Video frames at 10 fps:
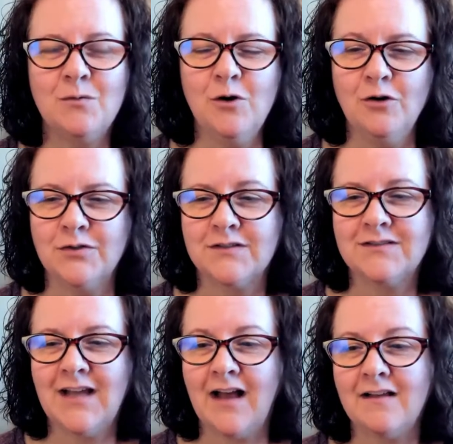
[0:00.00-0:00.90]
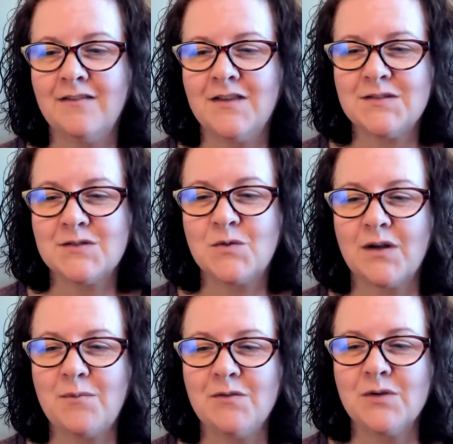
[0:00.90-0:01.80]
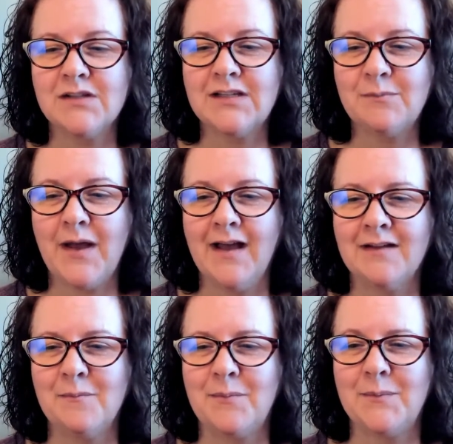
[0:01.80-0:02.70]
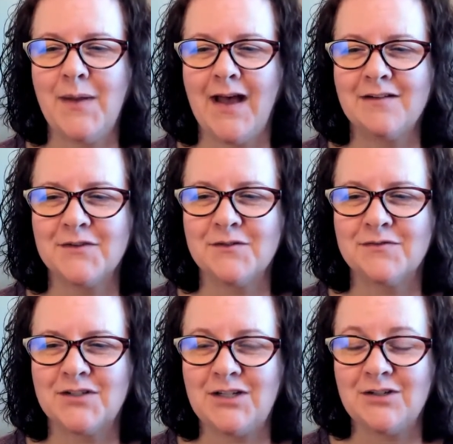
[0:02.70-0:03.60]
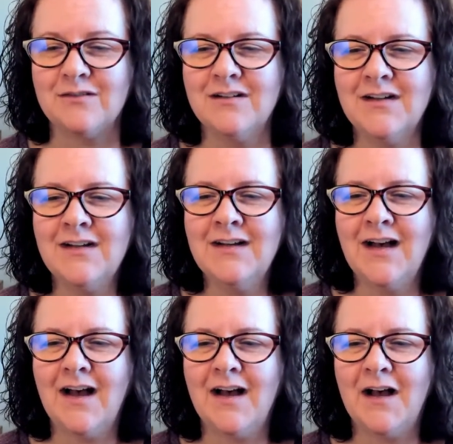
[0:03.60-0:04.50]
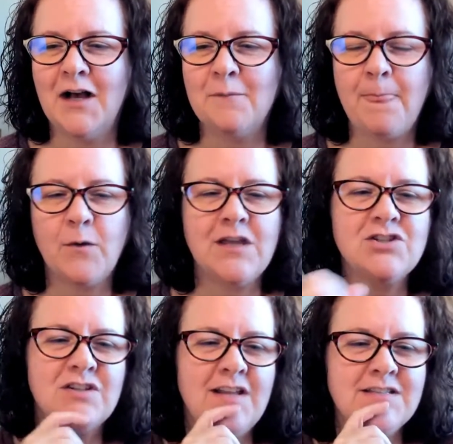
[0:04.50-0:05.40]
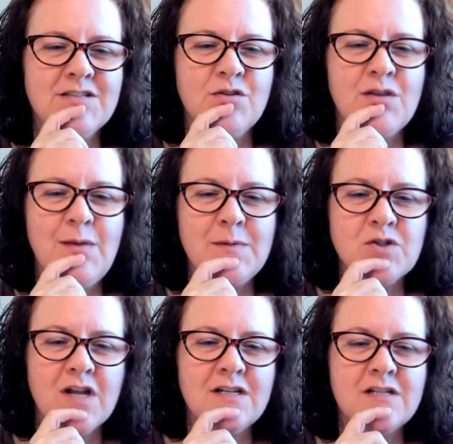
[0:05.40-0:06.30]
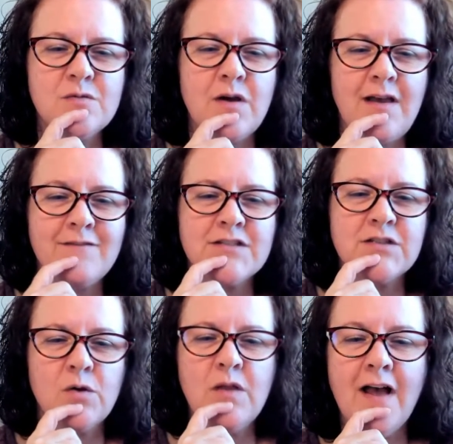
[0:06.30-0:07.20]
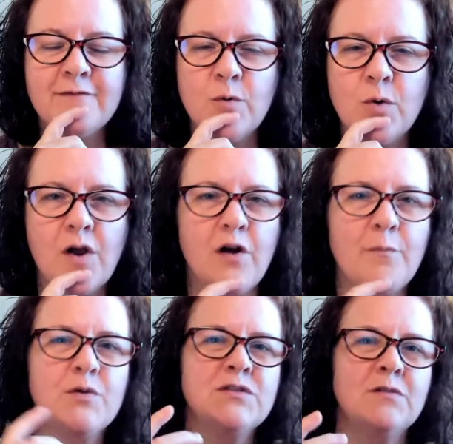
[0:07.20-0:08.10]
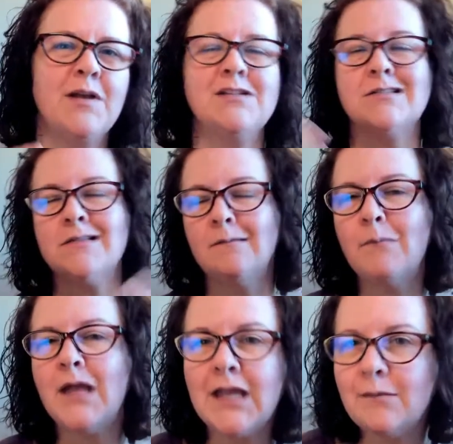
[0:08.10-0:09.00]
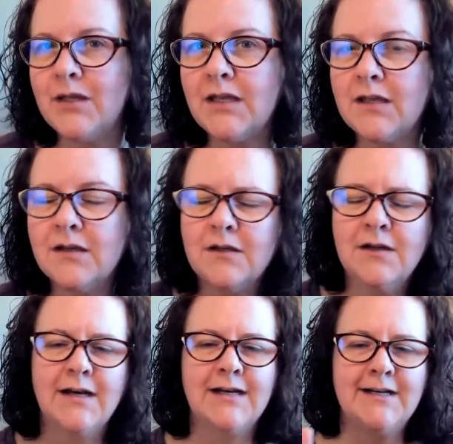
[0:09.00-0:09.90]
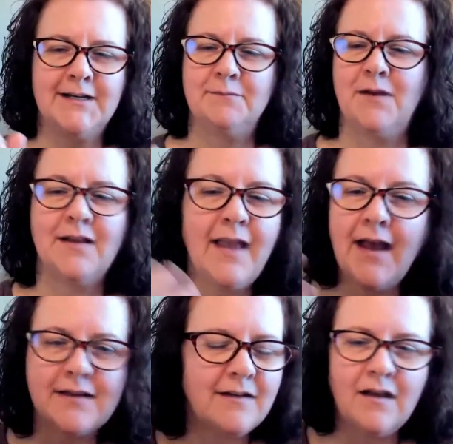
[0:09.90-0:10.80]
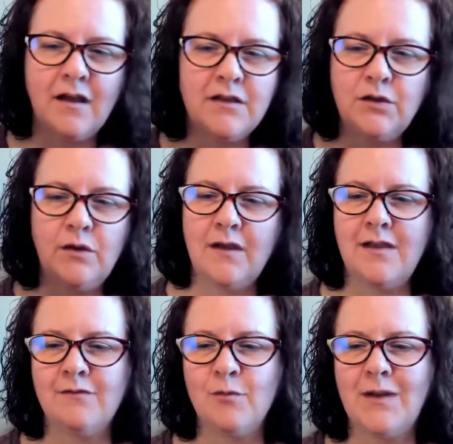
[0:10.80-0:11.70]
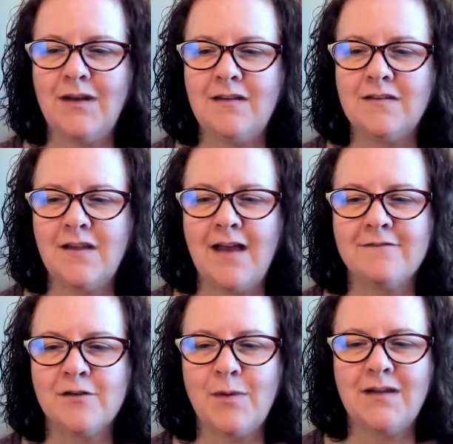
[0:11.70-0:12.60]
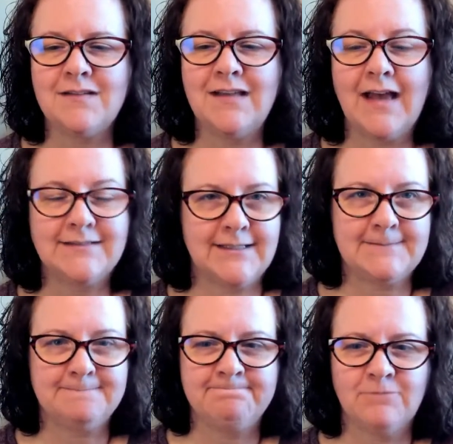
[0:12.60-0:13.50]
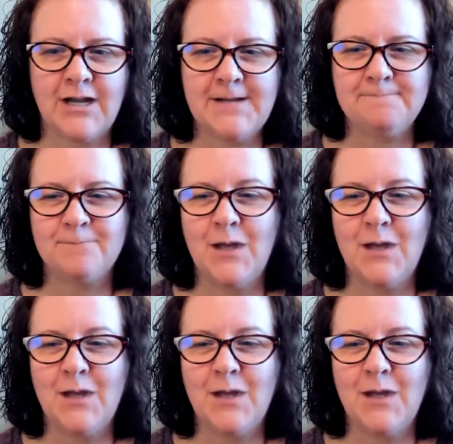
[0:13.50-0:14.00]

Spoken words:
Woo! Yeah, this is going to be really impactful for you. Okay, Jeanette says, are they maybe trying to have us go live more on our personal pages? Maybe. Again, everybody's guessing, right?